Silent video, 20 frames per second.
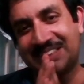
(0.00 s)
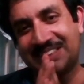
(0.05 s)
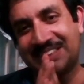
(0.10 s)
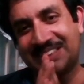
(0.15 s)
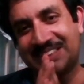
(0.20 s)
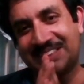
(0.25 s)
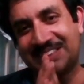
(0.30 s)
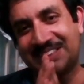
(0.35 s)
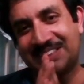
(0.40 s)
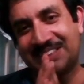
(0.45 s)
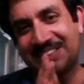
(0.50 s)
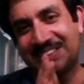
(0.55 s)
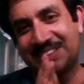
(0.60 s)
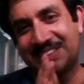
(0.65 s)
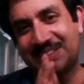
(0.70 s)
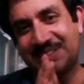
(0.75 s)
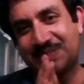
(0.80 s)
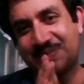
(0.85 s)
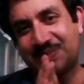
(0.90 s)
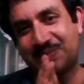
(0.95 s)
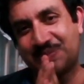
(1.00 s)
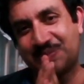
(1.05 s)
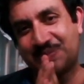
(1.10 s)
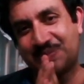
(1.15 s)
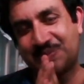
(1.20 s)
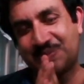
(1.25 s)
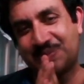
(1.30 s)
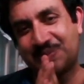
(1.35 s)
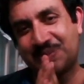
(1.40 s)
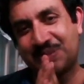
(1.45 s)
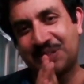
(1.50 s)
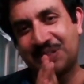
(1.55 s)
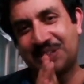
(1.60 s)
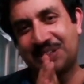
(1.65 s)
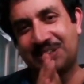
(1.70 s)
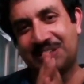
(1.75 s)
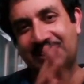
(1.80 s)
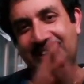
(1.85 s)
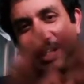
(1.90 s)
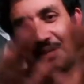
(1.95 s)

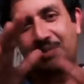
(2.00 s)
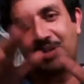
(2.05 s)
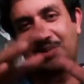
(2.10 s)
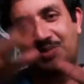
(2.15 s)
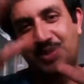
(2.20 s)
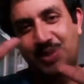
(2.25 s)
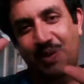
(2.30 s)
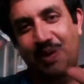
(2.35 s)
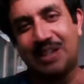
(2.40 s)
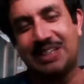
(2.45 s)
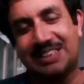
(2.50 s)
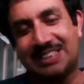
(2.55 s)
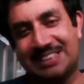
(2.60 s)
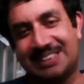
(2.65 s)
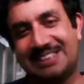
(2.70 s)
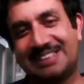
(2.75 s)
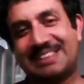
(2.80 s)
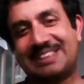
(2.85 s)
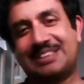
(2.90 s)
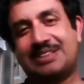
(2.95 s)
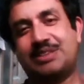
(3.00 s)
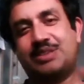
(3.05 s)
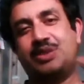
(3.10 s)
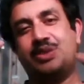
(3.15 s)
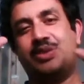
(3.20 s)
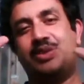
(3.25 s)
and number of choices